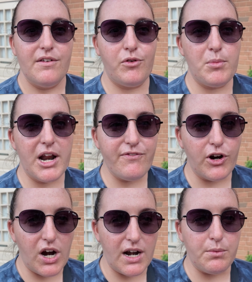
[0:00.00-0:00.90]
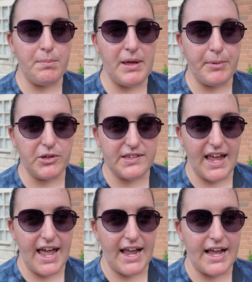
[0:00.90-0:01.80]
from what I've heard and what people
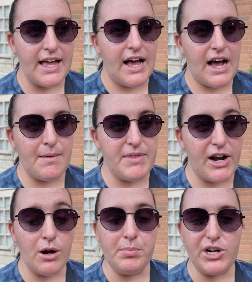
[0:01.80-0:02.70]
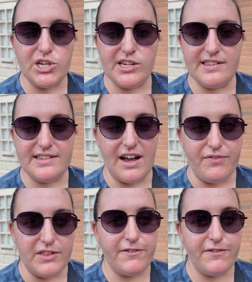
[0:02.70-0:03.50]
say that are British and stuff,